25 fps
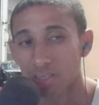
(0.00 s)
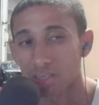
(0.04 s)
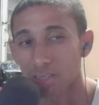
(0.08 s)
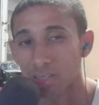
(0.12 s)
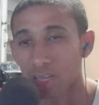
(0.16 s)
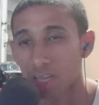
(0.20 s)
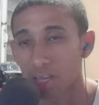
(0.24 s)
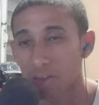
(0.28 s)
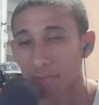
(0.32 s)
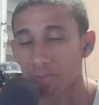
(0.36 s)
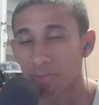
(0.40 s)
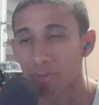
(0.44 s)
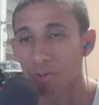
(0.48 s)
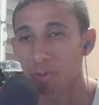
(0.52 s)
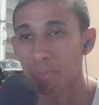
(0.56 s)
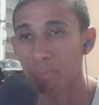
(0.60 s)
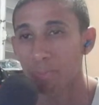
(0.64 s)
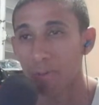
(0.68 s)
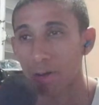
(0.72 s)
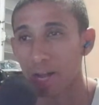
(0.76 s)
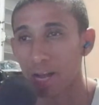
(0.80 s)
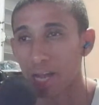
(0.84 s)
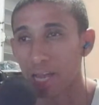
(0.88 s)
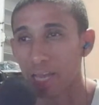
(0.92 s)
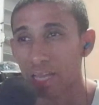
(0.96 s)
if you
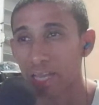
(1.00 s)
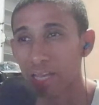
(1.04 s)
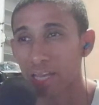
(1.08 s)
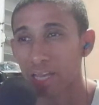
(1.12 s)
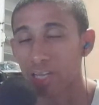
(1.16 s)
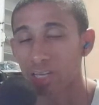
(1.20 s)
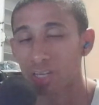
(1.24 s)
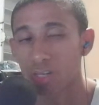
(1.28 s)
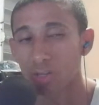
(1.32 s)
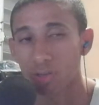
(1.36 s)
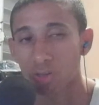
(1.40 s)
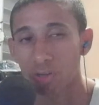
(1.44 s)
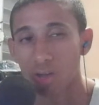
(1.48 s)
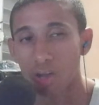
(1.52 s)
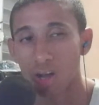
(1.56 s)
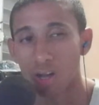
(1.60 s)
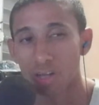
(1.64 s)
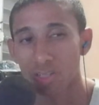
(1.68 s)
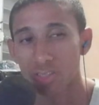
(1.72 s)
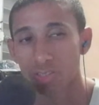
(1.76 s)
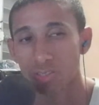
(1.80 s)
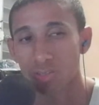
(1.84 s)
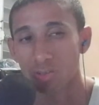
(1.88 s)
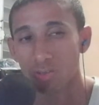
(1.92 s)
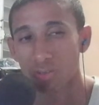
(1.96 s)
buy a new
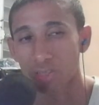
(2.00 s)
console,